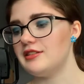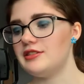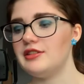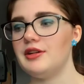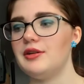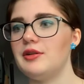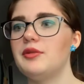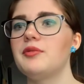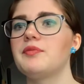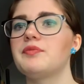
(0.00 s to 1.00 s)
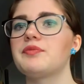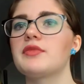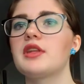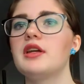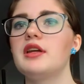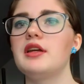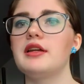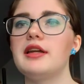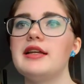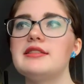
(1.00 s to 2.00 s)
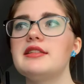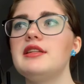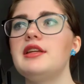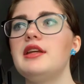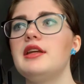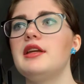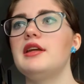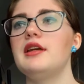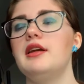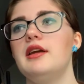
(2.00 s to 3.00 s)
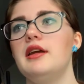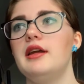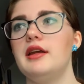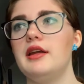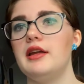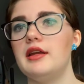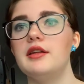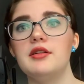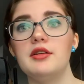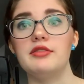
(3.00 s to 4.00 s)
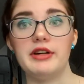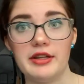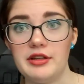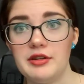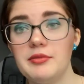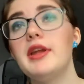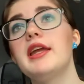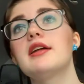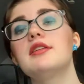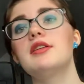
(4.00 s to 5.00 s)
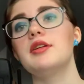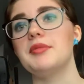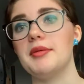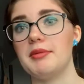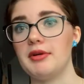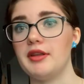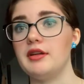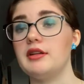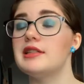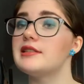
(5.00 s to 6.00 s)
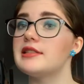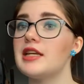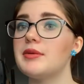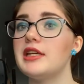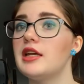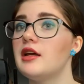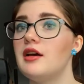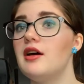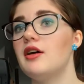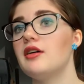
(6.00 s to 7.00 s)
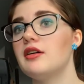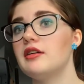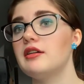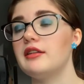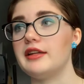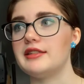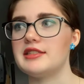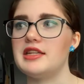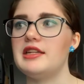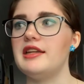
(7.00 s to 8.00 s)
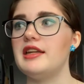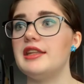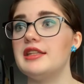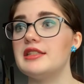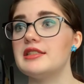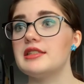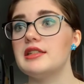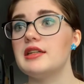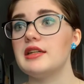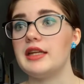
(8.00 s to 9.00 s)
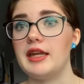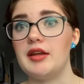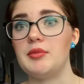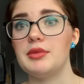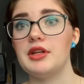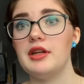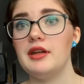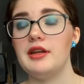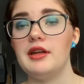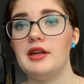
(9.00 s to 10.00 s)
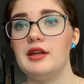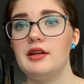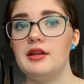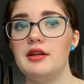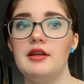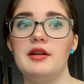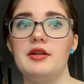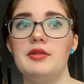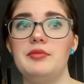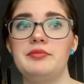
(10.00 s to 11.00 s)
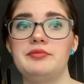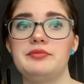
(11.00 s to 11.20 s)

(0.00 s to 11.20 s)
so, Cassie and her father and her baby brother Sammy are, like I said, in this camp um,